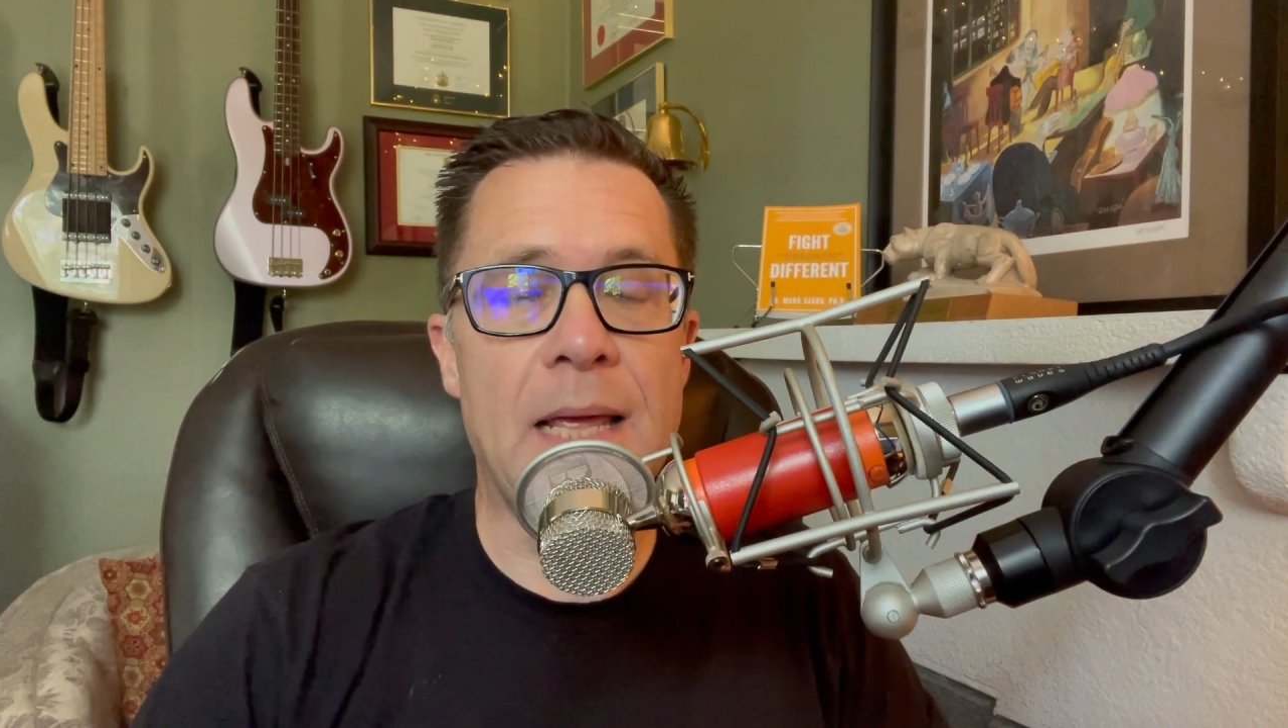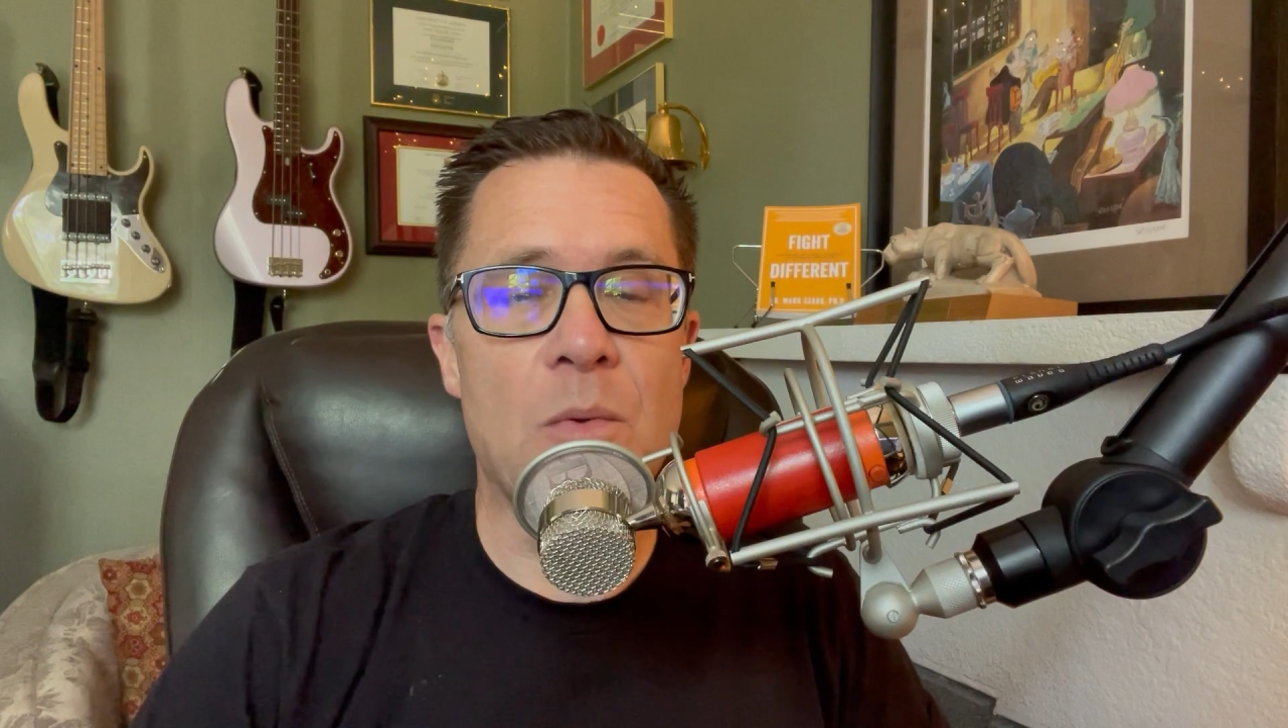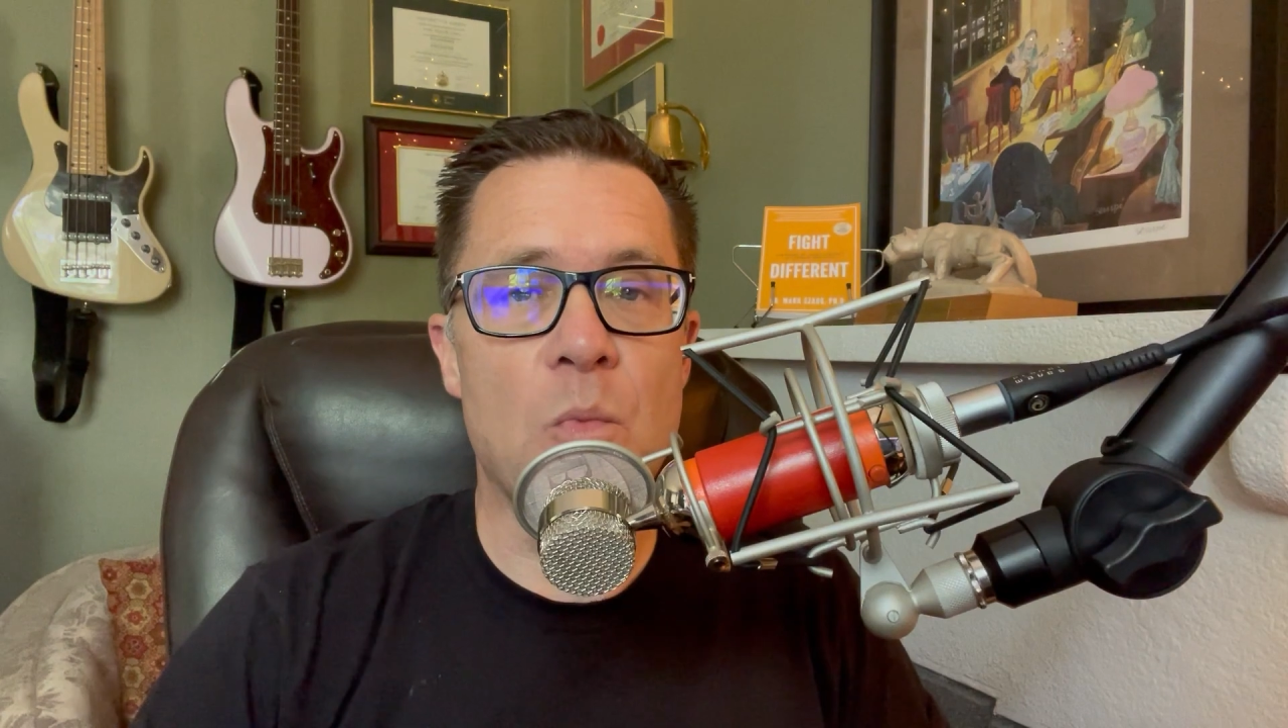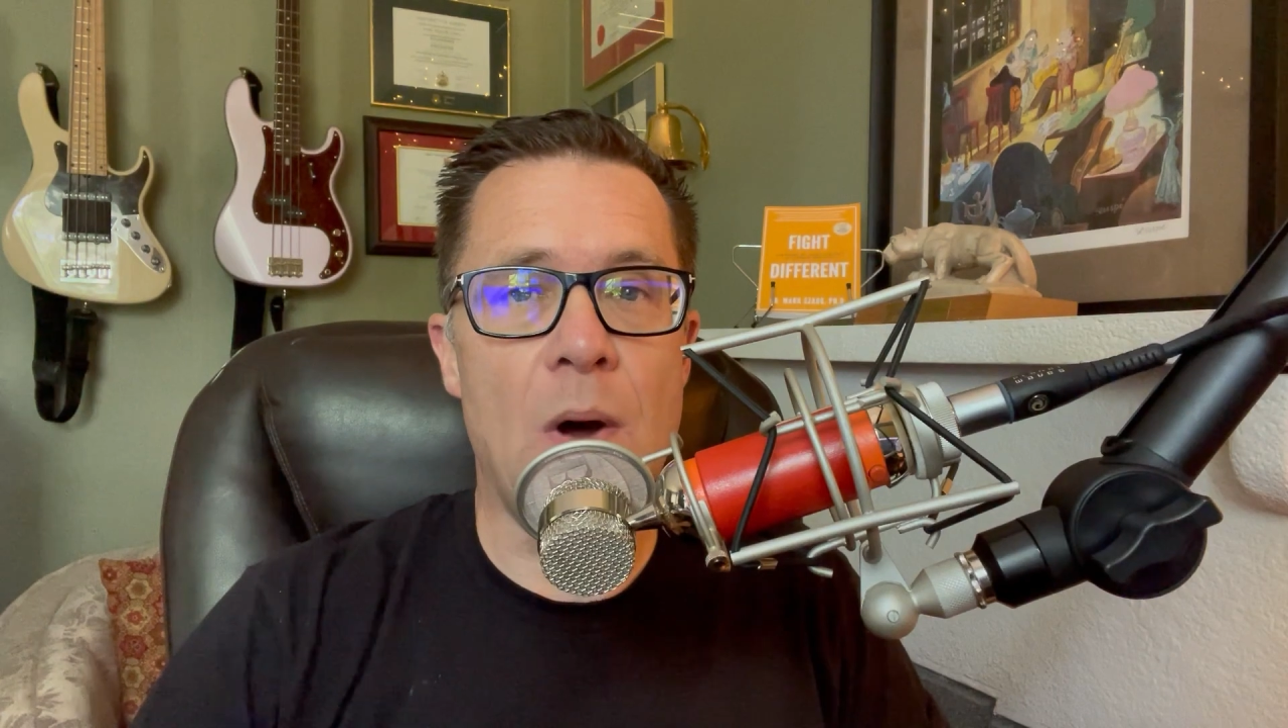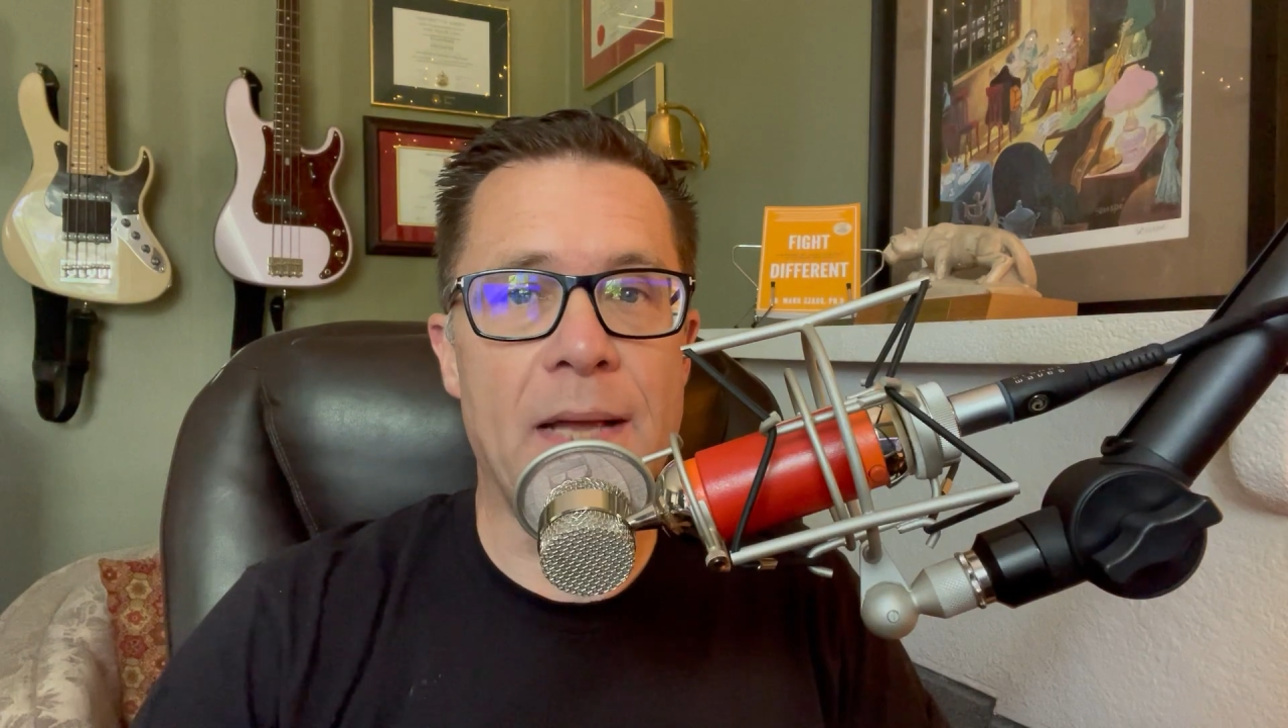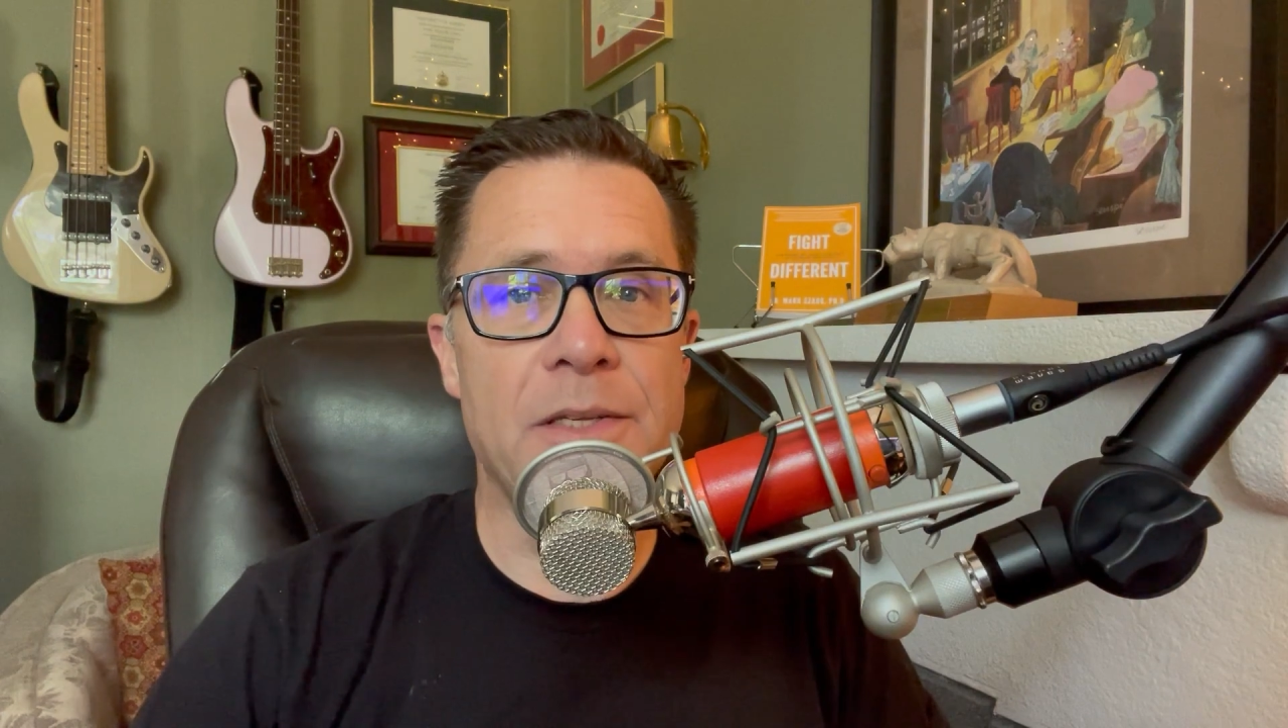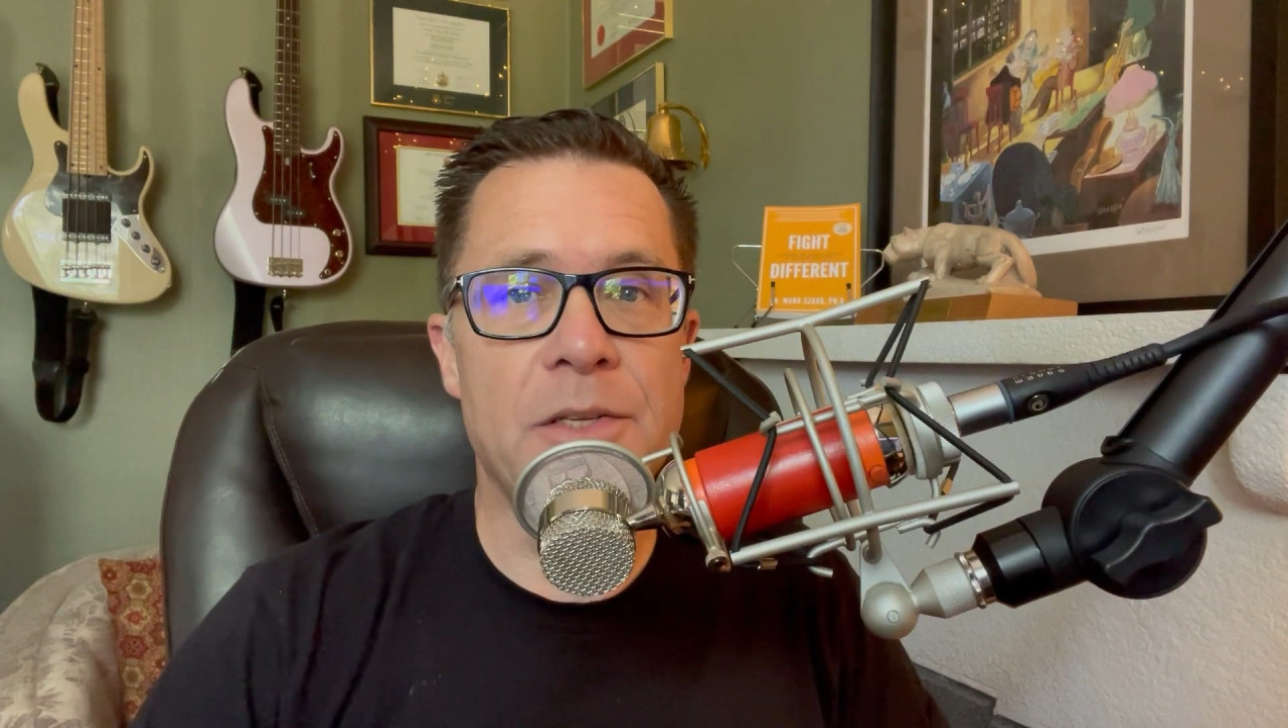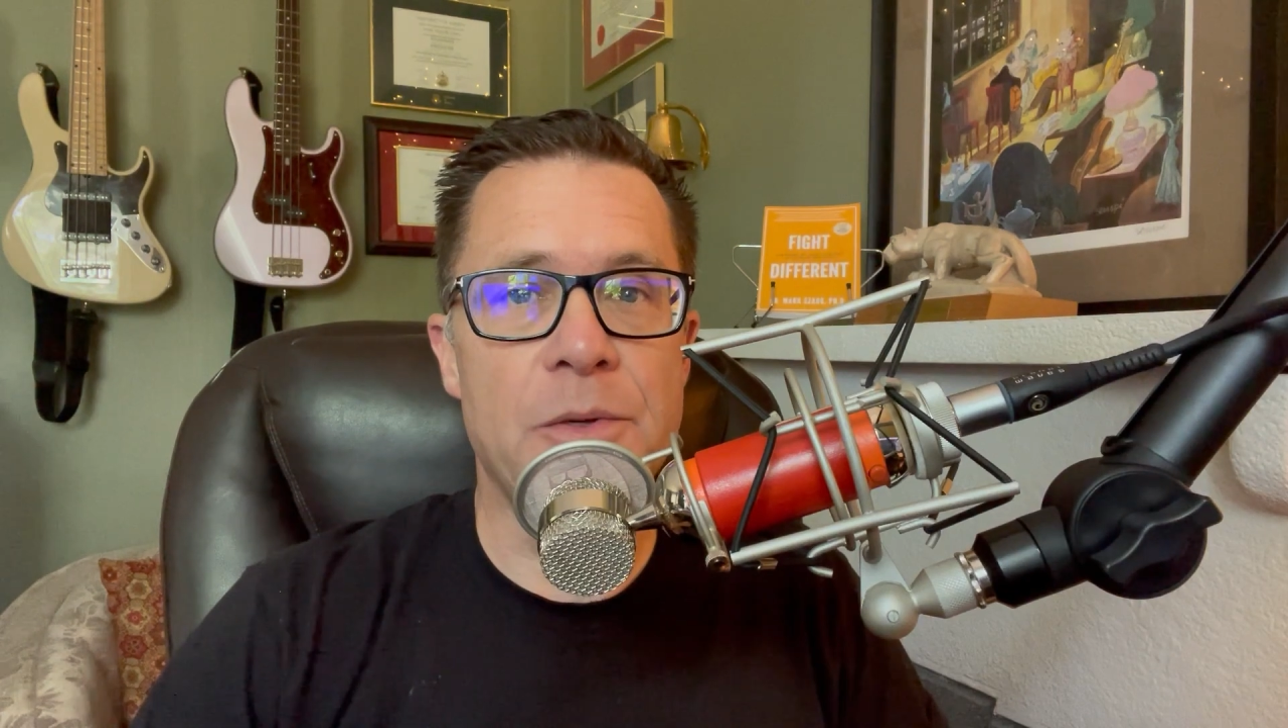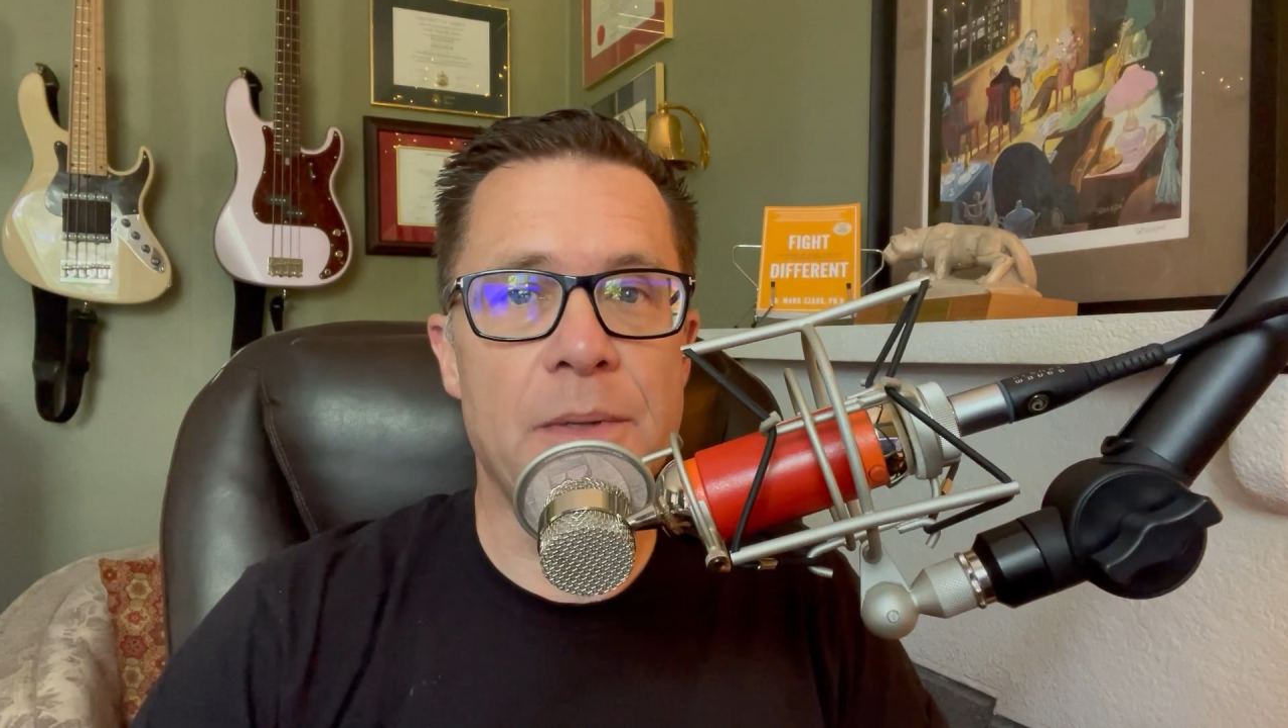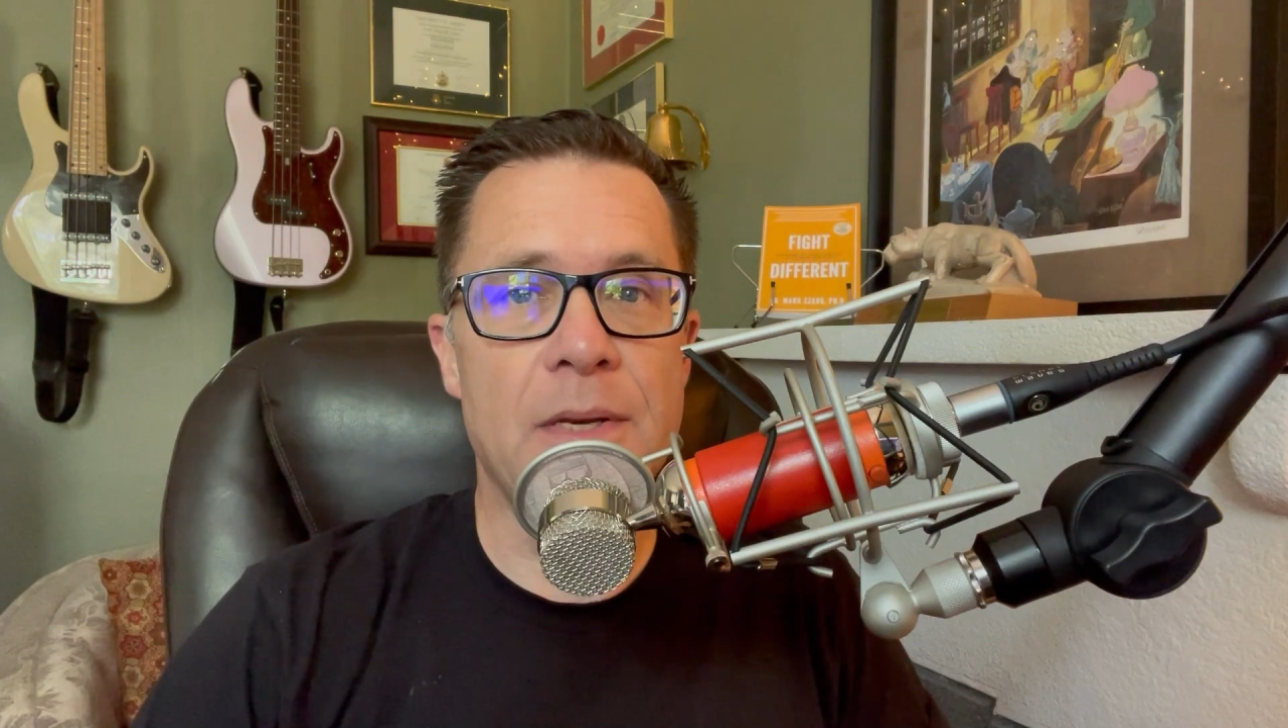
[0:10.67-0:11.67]
and why to
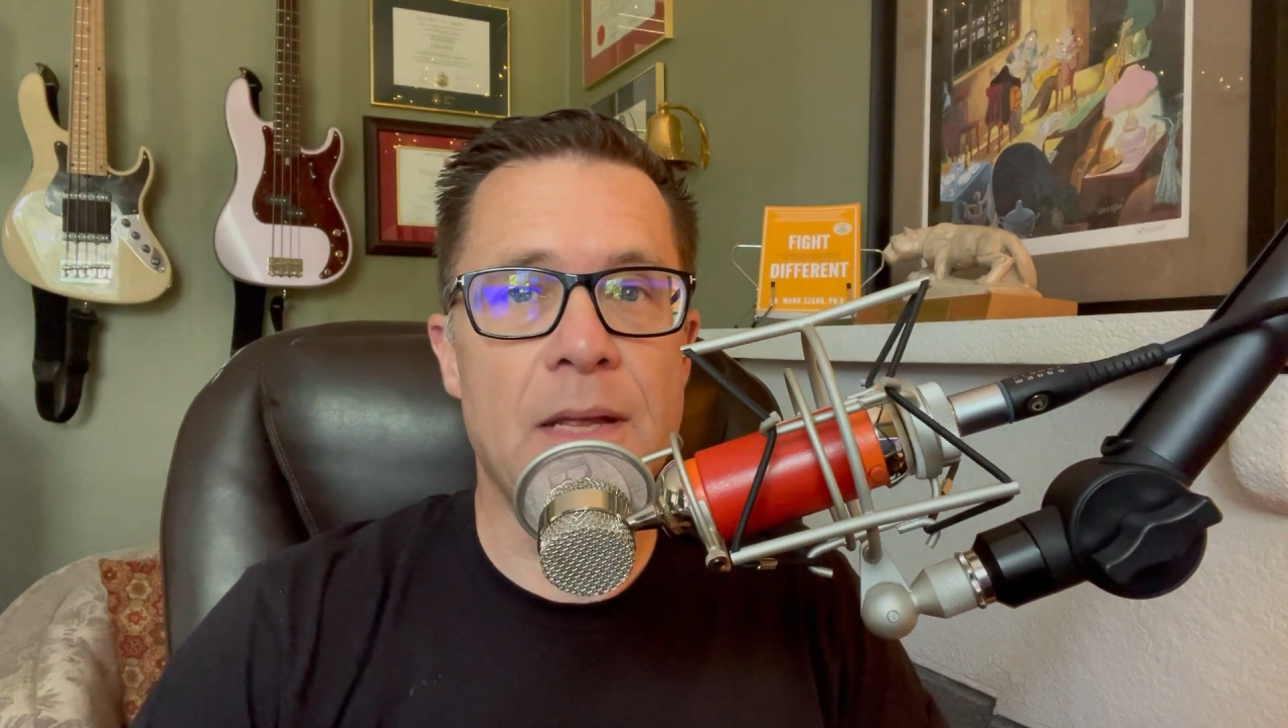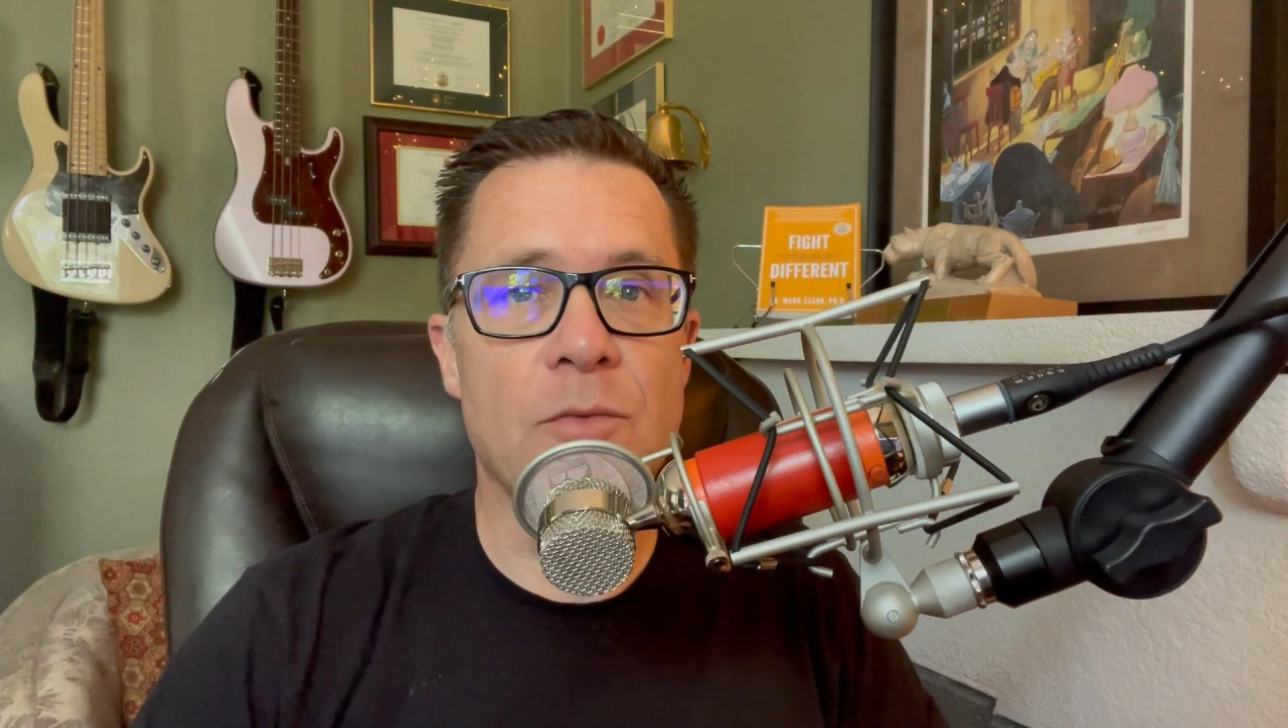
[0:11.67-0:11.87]
do it